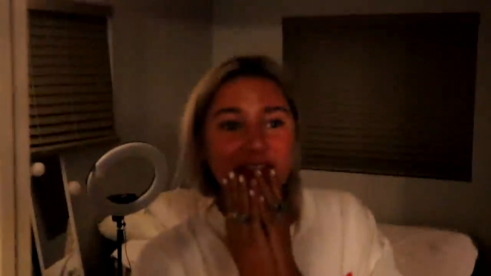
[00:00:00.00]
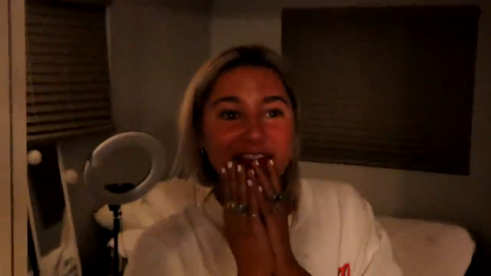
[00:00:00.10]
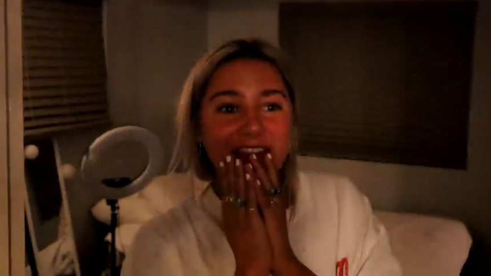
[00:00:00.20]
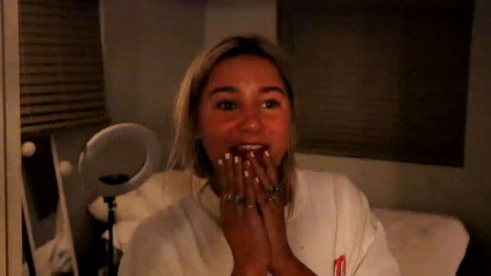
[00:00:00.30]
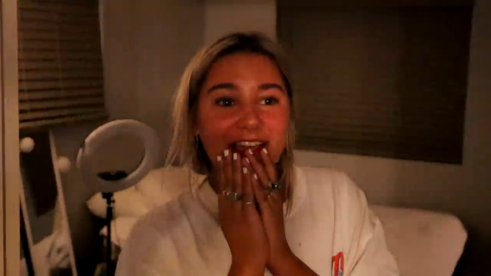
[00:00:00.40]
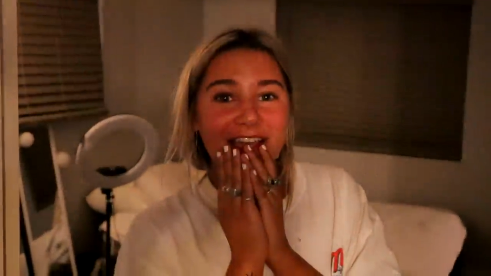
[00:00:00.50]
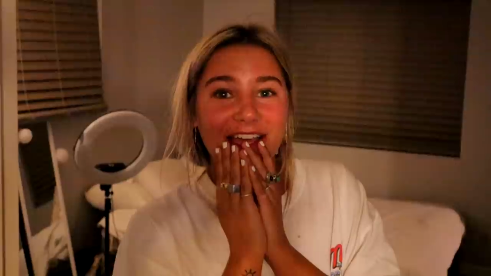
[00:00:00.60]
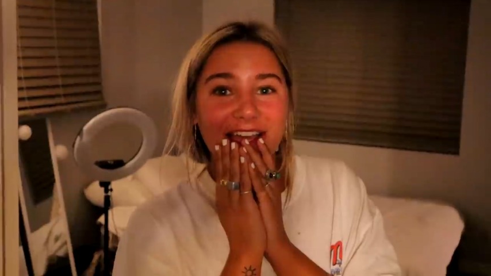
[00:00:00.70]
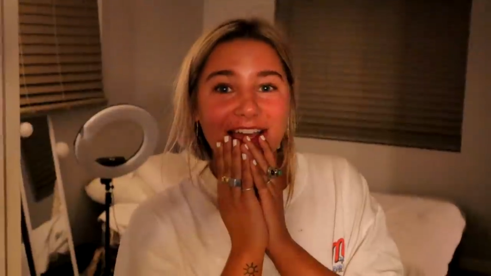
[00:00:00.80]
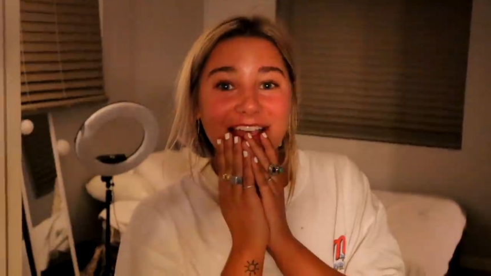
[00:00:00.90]
looks like little
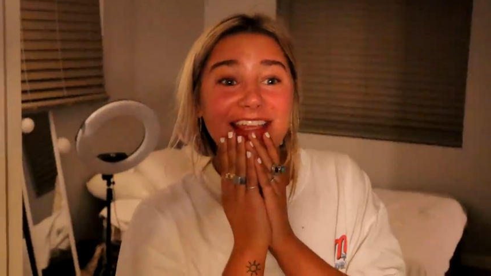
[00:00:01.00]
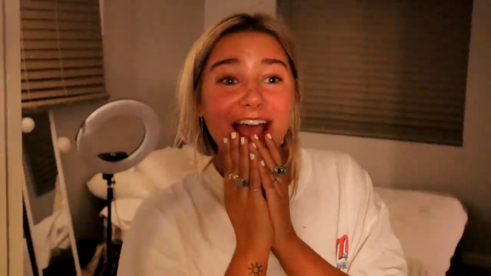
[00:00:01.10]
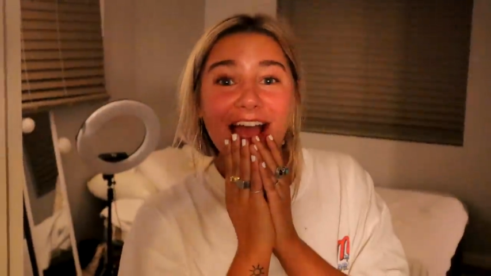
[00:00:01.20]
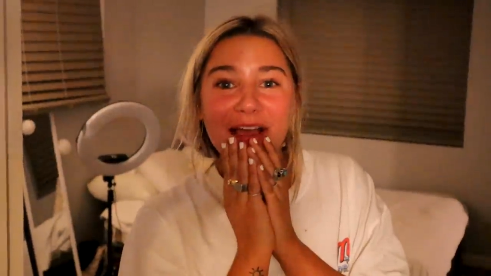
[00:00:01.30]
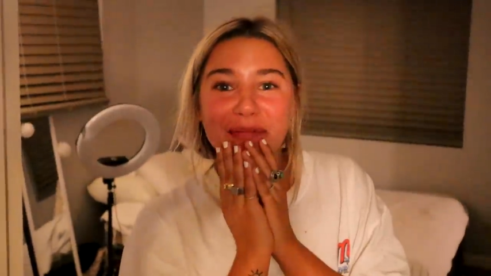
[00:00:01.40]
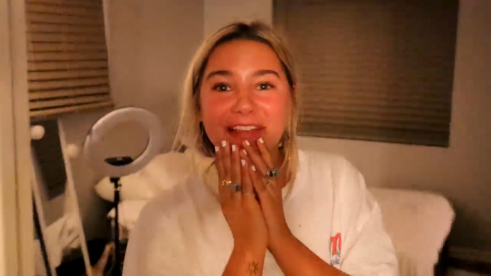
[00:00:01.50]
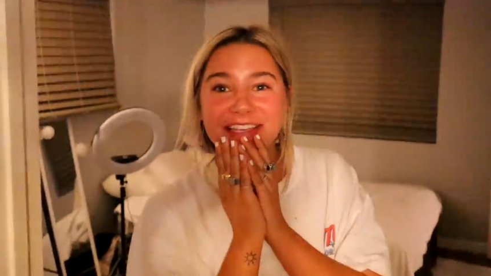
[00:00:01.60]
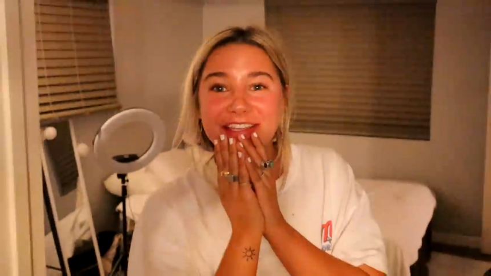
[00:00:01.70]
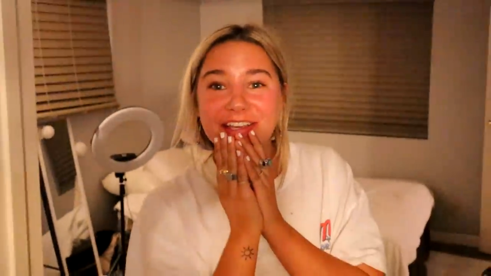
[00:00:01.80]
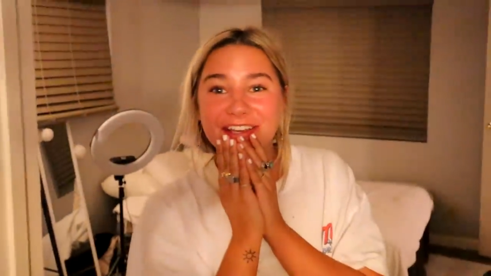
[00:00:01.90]
Dicky. Yeah, but
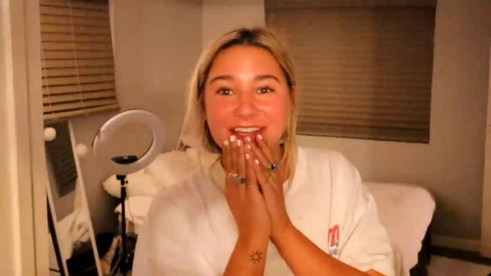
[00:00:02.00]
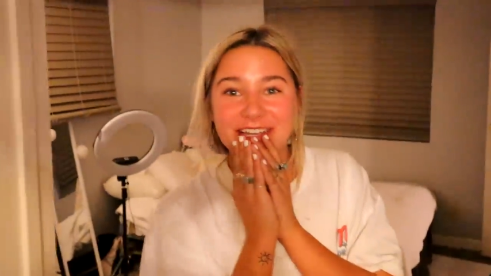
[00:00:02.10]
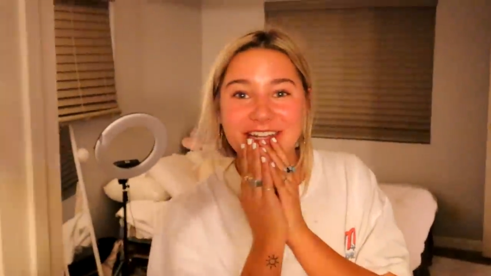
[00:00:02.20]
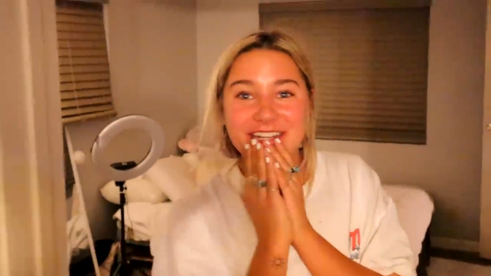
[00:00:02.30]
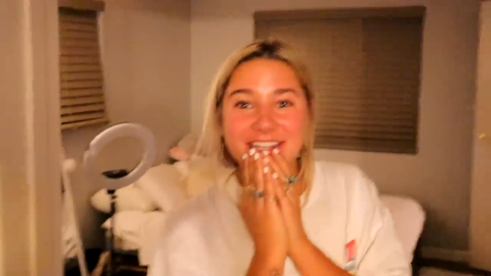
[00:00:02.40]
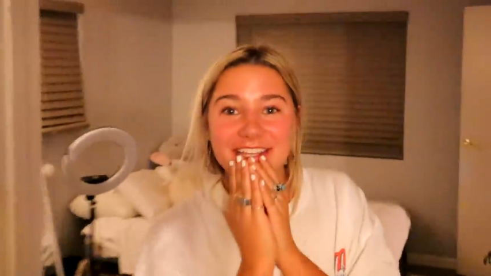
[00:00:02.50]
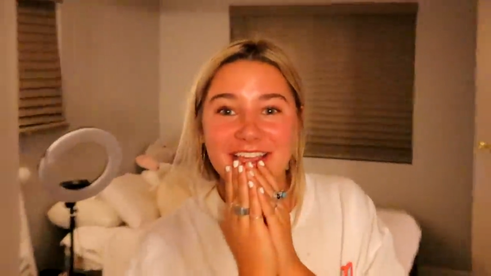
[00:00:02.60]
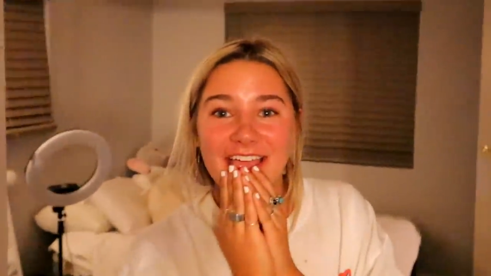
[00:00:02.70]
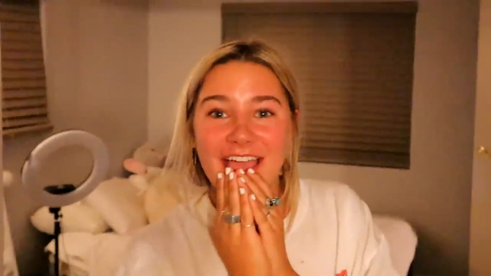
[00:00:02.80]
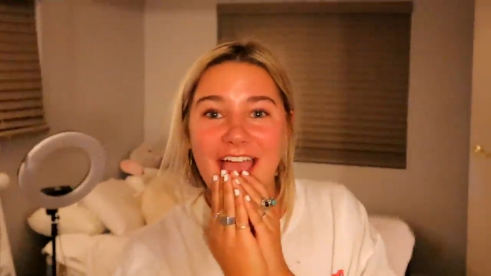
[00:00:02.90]
like good. And Justin
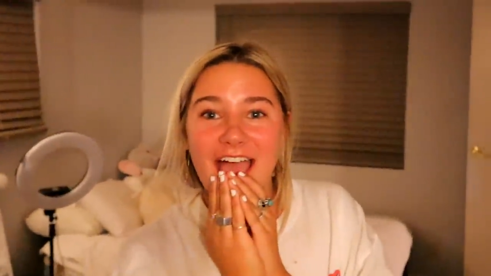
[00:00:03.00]
Timberlake.